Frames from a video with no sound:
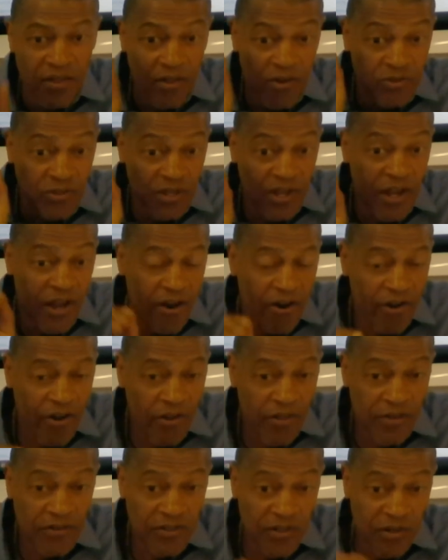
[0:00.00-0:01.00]
There's an
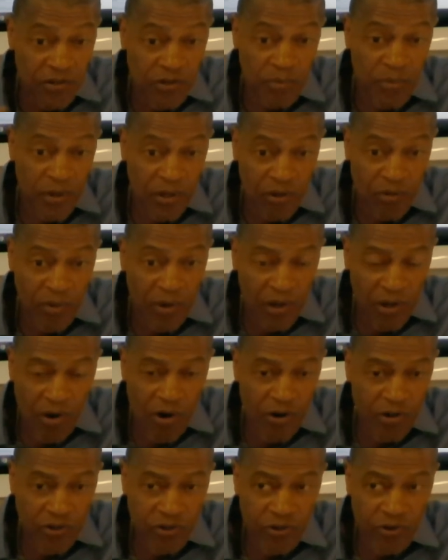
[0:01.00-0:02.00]
area that seems to be a little bit
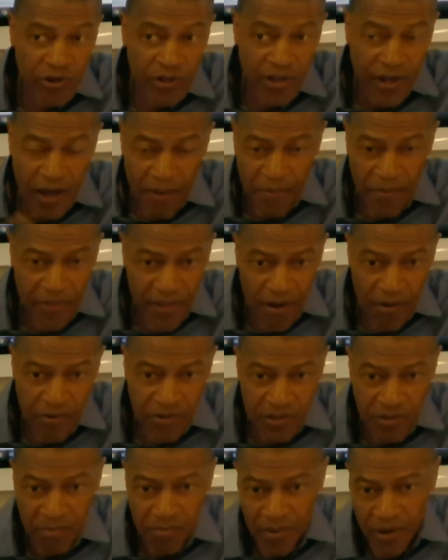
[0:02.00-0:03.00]
larger in the
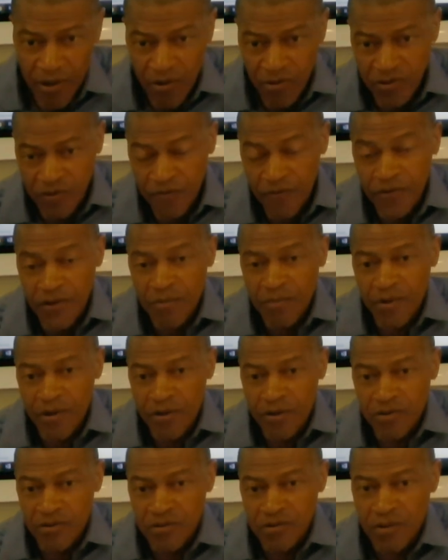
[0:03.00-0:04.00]
hypothalamus in males and
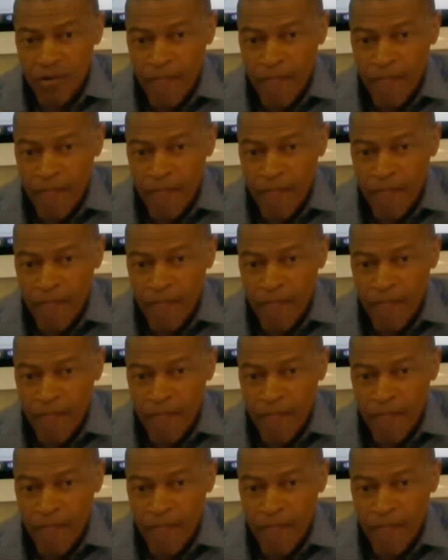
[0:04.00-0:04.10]
females.